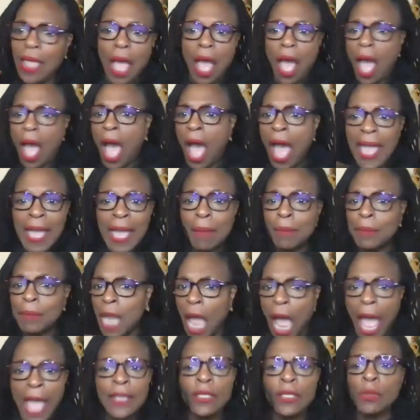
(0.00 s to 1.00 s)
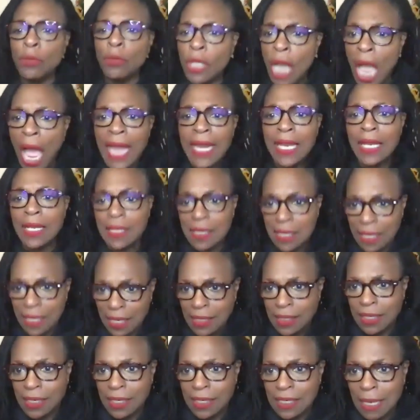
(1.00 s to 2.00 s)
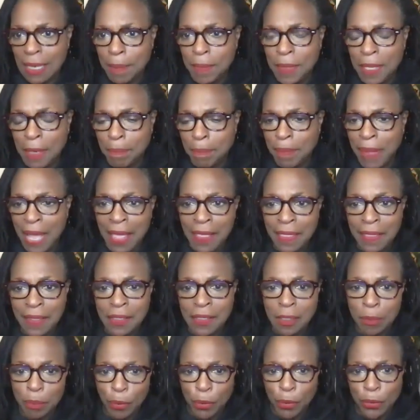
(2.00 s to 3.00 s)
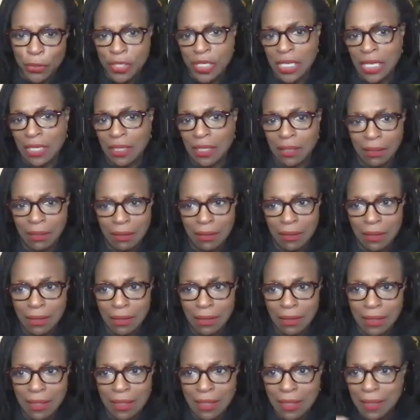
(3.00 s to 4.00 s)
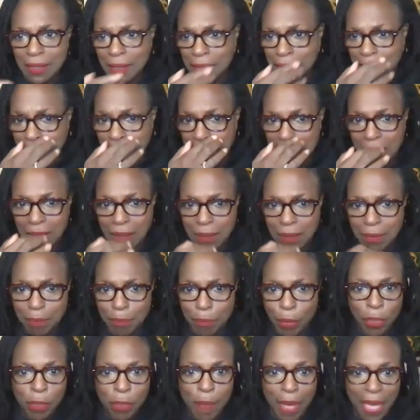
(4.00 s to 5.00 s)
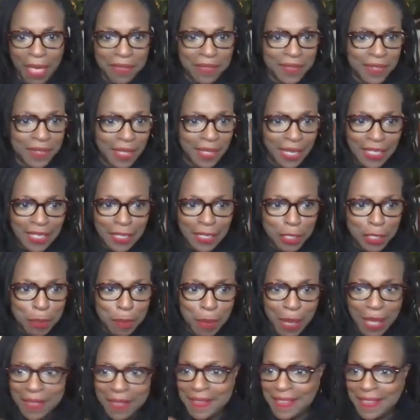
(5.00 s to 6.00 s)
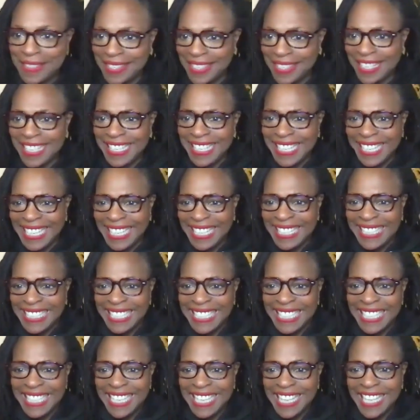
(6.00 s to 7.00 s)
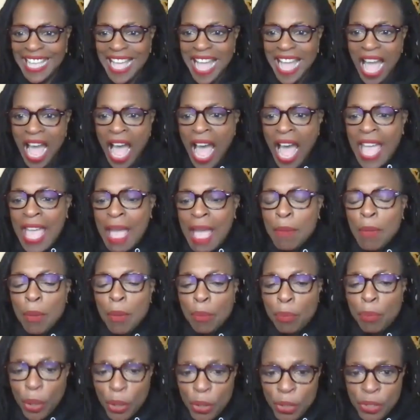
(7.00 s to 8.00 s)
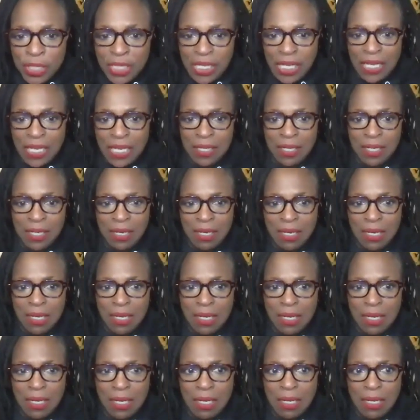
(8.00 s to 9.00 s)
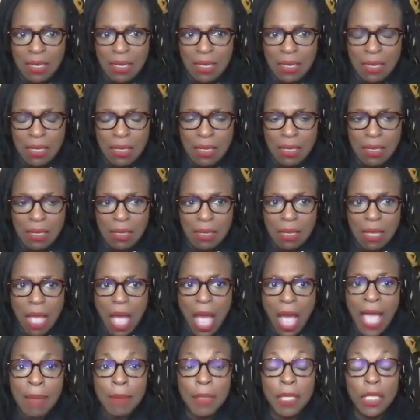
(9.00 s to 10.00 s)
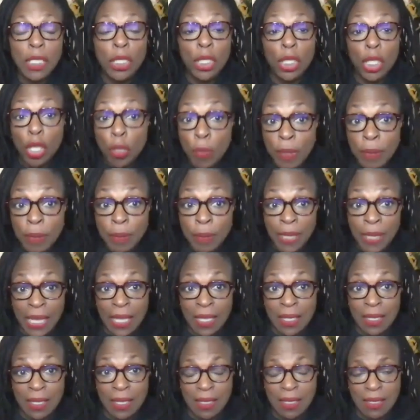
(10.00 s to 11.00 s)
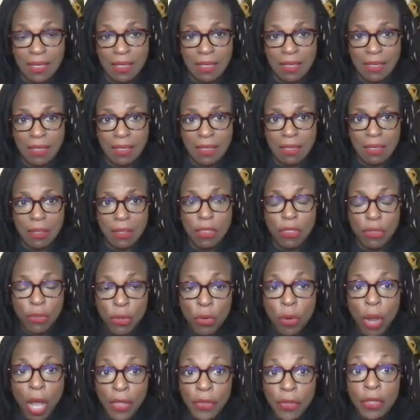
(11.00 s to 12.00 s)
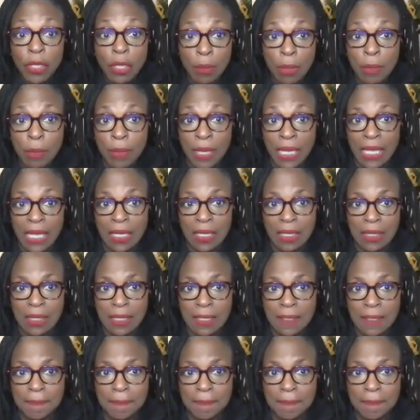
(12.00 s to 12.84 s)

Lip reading: I do not exist except that Beth is a person. Both Beths, I see two Beths. I am a person. I am a human being through other human beings.